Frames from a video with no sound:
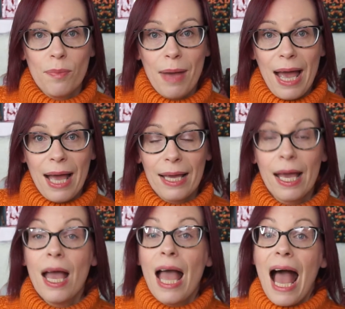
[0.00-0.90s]
bag,
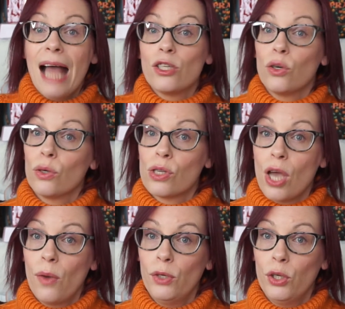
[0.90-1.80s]
and
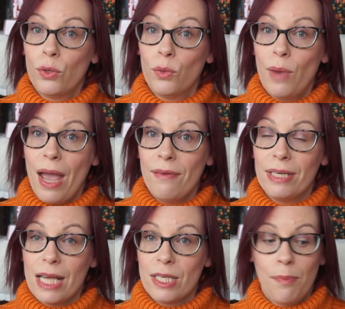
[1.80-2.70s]
also you can wear it
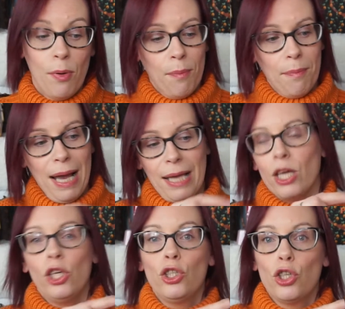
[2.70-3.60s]
as a bum bag.
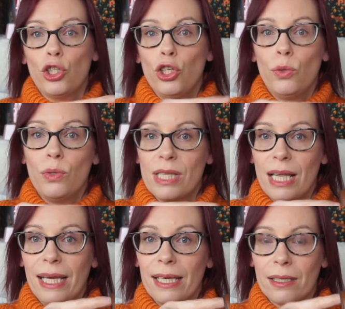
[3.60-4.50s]
You just use the
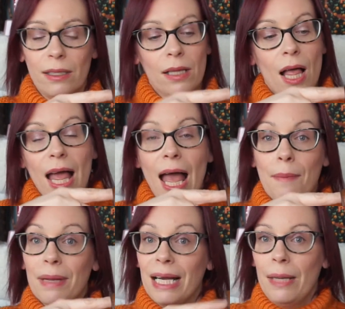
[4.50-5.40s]
little
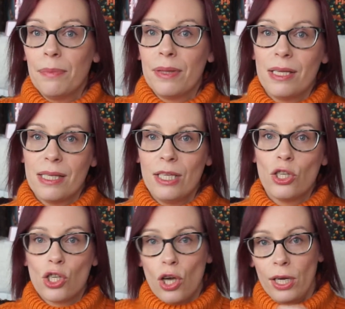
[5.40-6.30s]
clip that's
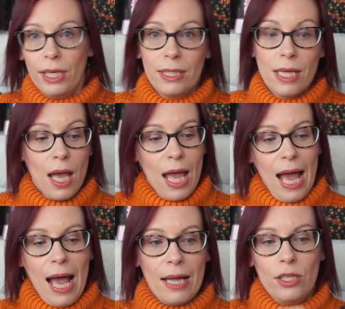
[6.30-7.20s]
inside
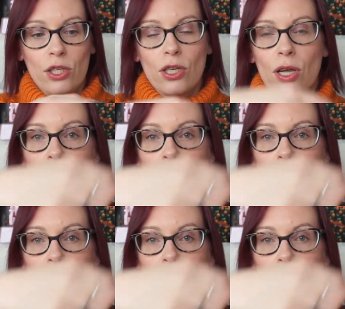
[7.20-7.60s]
and